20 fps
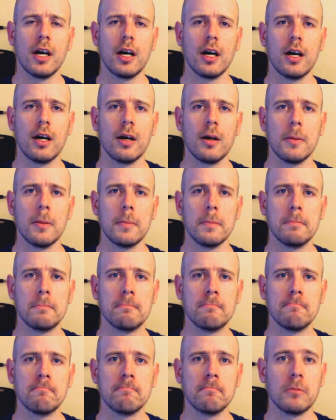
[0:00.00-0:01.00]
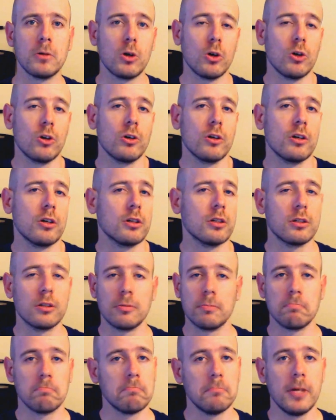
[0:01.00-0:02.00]

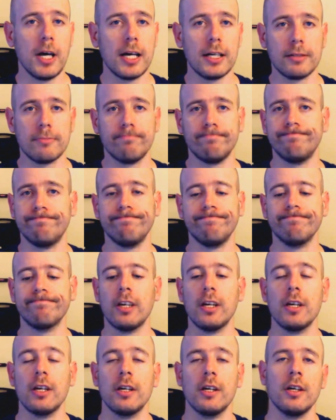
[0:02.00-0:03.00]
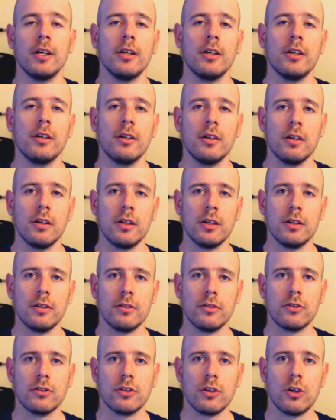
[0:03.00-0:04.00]
or not.
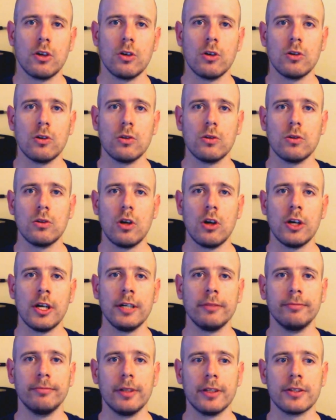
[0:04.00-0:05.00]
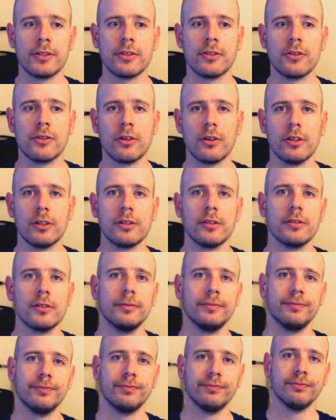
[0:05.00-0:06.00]
So, okay, let's start.
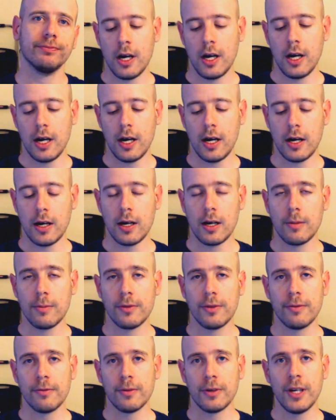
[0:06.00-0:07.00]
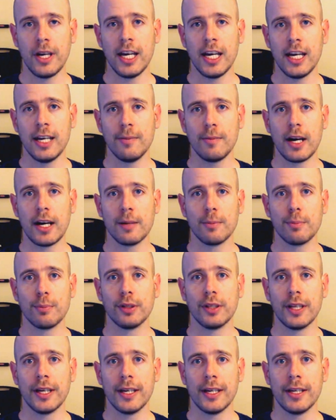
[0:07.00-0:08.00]
The game I
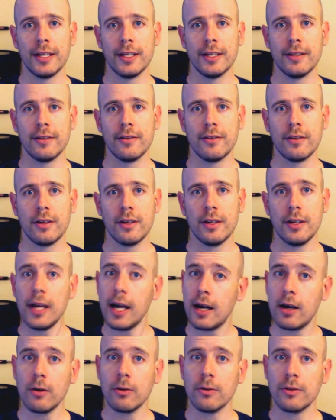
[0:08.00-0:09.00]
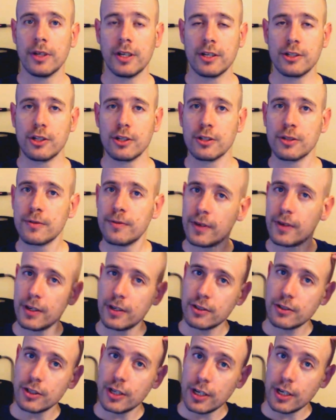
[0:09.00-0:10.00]
played now that I just
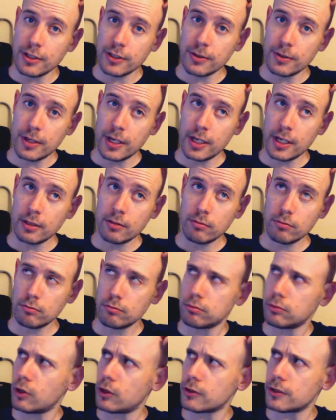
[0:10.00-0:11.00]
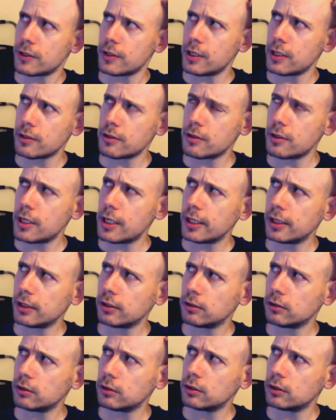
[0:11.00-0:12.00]
finished yesterday, was it yesterday?